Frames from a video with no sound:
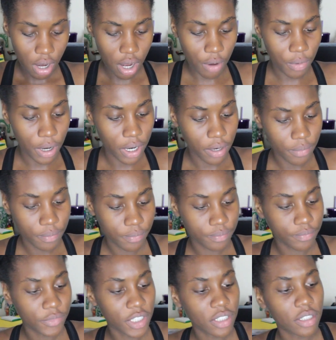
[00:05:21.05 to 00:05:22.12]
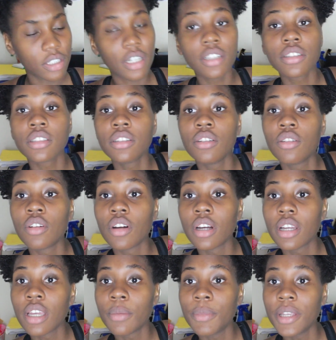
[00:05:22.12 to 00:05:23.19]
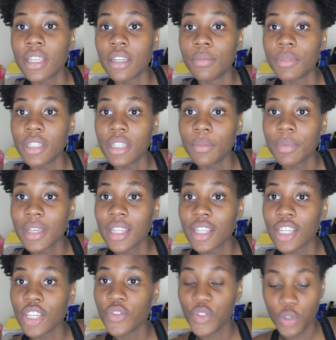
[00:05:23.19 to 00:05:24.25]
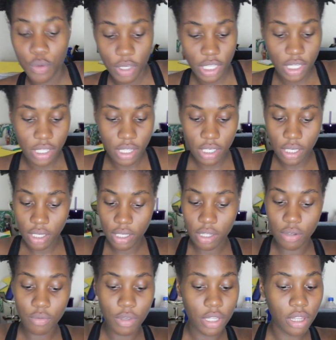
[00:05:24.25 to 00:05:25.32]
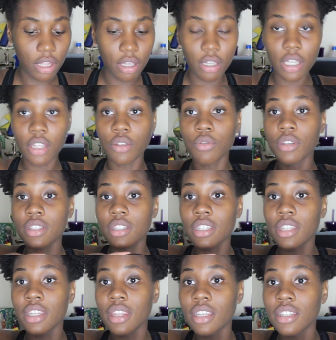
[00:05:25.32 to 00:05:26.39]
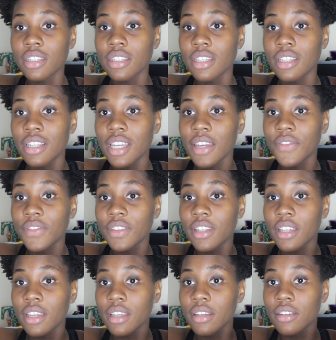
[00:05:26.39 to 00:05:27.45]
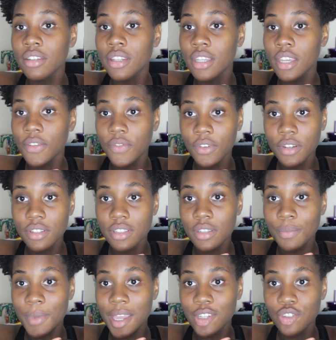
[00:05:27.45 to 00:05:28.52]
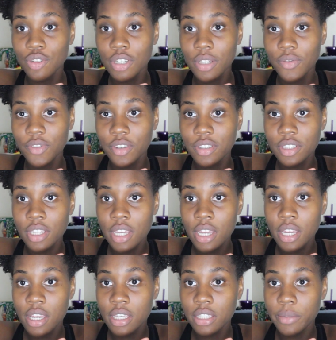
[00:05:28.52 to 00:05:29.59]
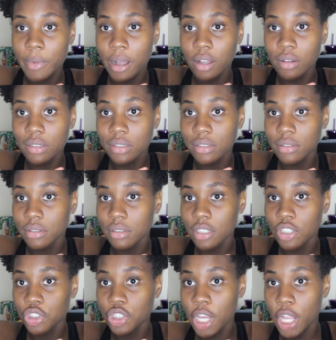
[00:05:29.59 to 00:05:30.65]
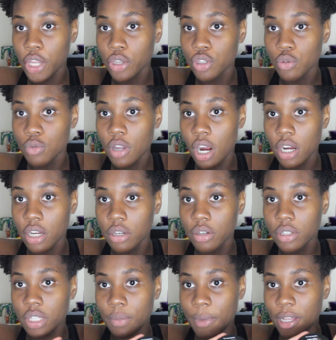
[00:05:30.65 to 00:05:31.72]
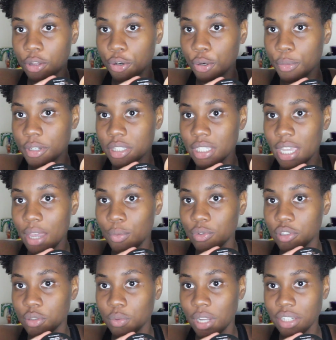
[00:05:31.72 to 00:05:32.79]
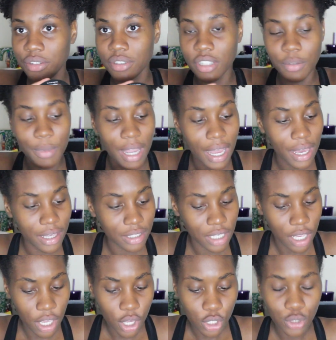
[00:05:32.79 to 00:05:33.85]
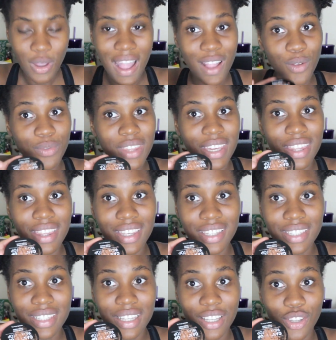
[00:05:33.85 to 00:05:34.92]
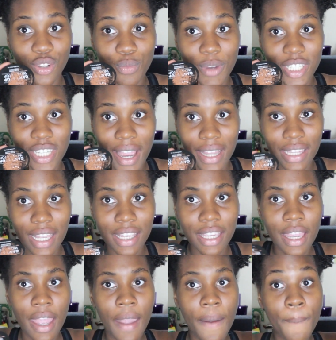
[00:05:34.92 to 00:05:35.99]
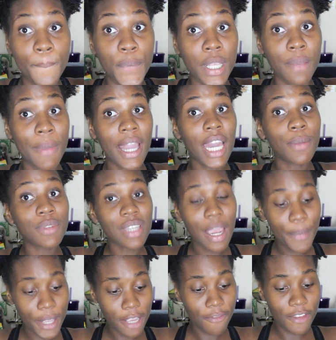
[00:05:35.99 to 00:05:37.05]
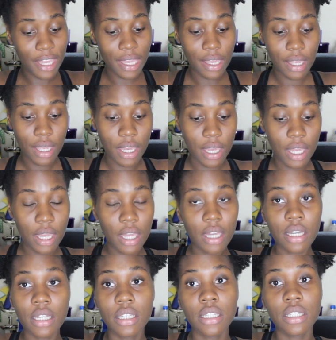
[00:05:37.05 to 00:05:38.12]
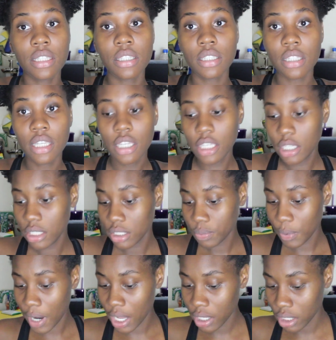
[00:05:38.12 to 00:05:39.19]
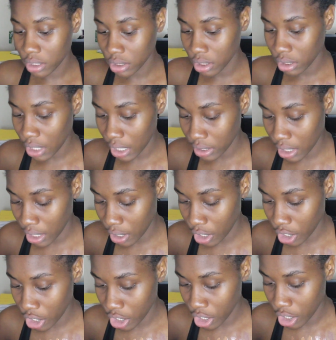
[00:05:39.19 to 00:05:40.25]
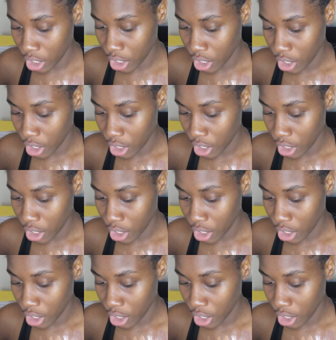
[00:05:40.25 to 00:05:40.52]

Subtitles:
All right, this is Auntie Laura in medium deep. And if you can look, and you can see that this is a definite difference, a major difference. It's about a shade or two darker than my Laura Mercier, which is why I use under my eyes. So I don't think that this is gonna do much highlighting, but it might come to our benefit because these products look like they are